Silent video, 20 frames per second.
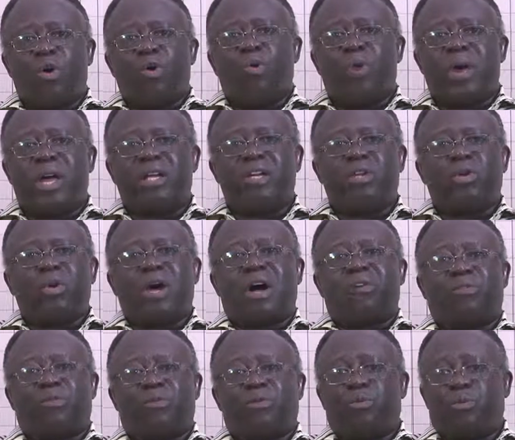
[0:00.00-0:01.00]
When you
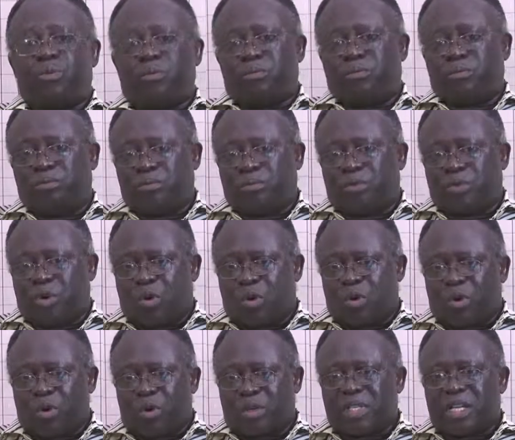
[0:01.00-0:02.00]
have
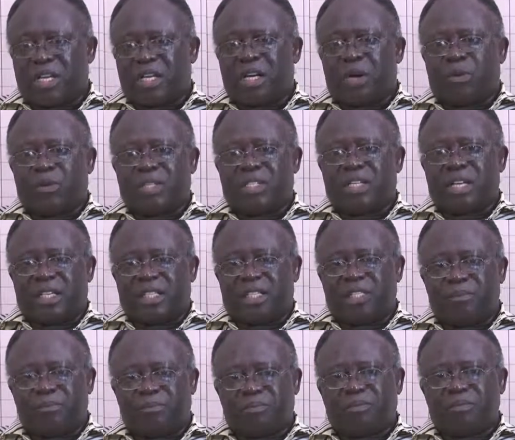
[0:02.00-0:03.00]
conducted the
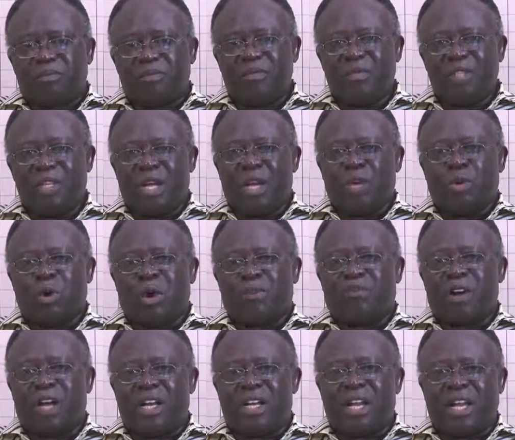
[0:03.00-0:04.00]
research and you have
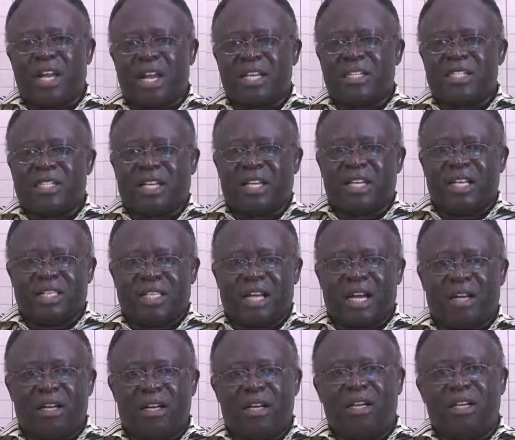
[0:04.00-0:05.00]
analyzed the
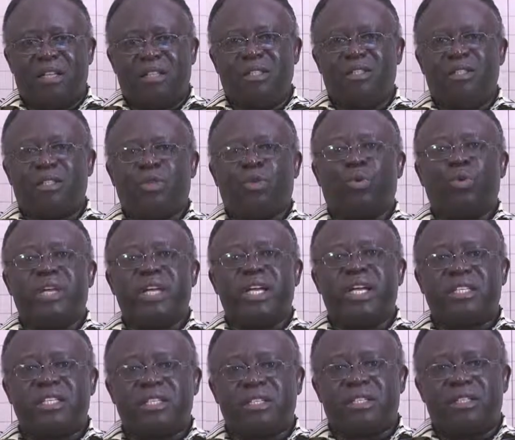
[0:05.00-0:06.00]
data, you
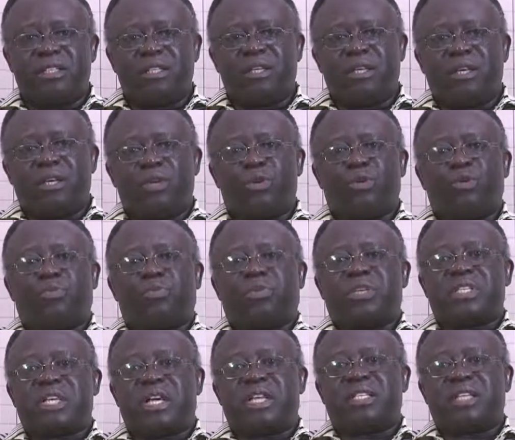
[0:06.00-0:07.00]
need to
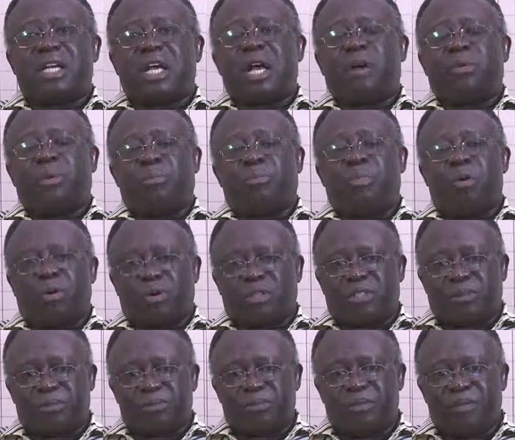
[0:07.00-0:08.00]
present a
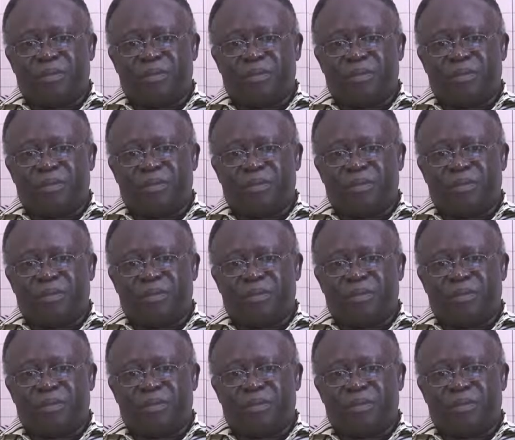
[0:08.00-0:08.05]
report.